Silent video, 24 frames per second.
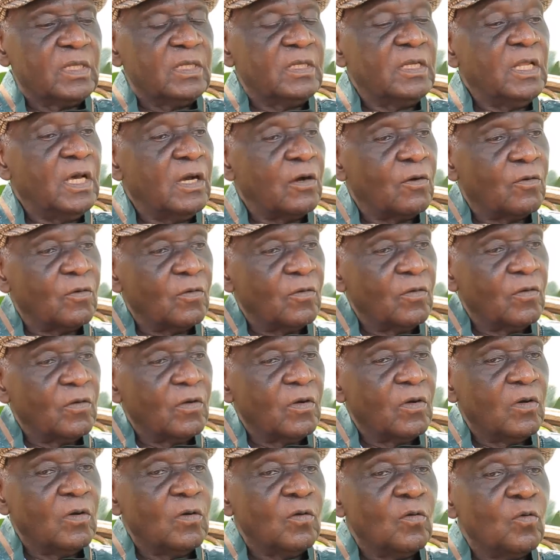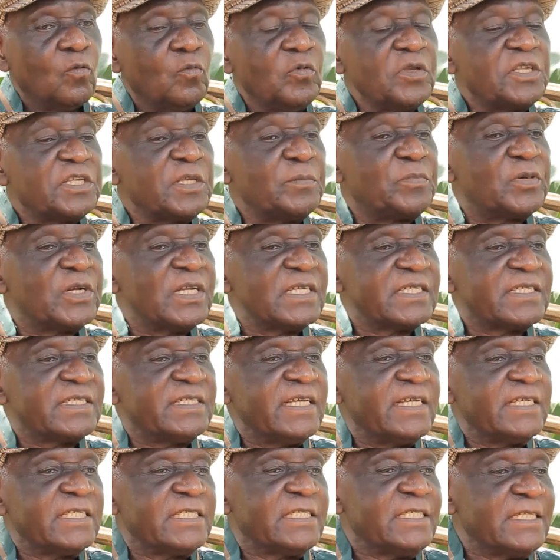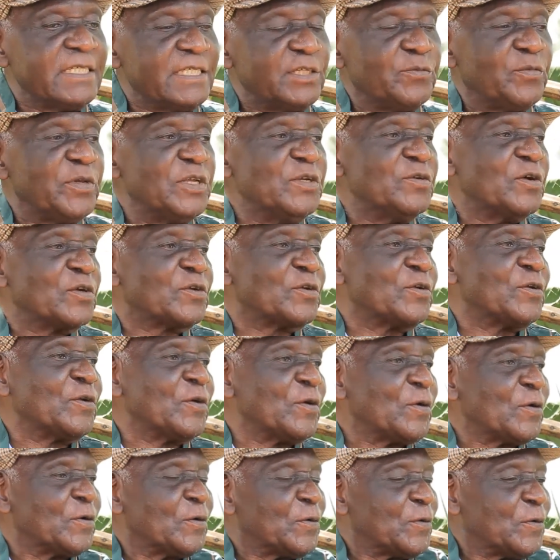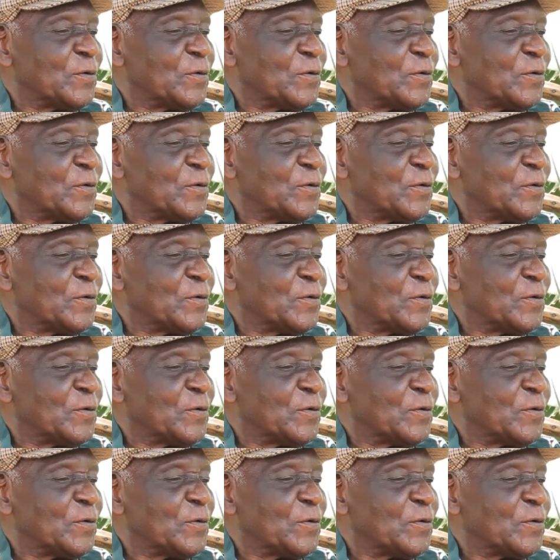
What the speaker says: Now, which president do we not know?